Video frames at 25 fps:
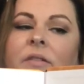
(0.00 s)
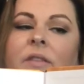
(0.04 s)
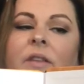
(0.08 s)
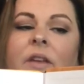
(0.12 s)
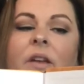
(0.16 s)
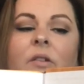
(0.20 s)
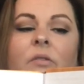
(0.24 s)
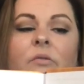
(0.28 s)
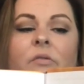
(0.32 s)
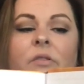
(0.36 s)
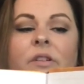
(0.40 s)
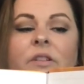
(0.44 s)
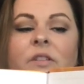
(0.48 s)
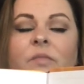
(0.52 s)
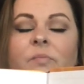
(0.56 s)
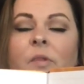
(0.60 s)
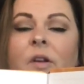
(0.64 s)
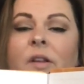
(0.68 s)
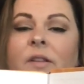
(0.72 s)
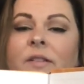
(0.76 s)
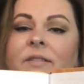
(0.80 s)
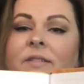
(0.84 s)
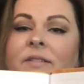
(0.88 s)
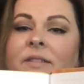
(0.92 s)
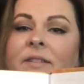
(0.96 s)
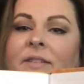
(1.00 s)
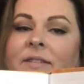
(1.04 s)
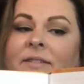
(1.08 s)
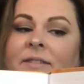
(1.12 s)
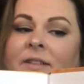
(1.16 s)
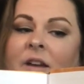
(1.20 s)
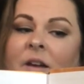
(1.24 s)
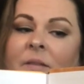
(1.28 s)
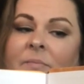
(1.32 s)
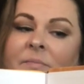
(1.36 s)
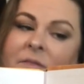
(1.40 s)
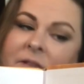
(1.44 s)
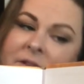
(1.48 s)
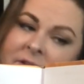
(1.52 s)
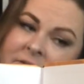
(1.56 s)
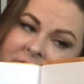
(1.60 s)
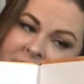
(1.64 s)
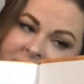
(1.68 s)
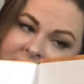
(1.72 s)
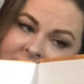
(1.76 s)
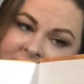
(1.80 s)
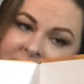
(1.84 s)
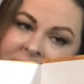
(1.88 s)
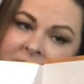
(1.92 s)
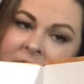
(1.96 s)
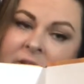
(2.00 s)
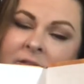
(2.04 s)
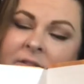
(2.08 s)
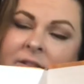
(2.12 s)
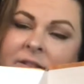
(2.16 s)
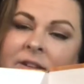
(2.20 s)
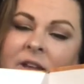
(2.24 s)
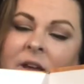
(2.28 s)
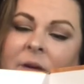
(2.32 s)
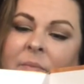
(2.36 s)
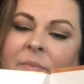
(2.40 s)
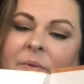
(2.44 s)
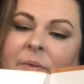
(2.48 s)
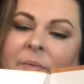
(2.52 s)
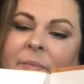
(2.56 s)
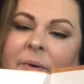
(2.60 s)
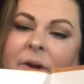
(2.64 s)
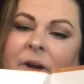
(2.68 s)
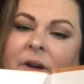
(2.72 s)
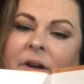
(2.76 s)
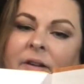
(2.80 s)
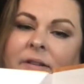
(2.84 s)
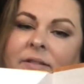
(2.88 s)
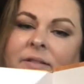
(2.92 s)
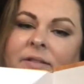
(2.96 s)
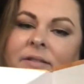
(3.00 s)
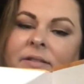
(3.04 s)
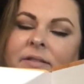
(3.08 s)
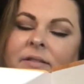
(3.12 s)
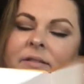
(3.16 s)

that corresponds to the top that you see on the top of the box.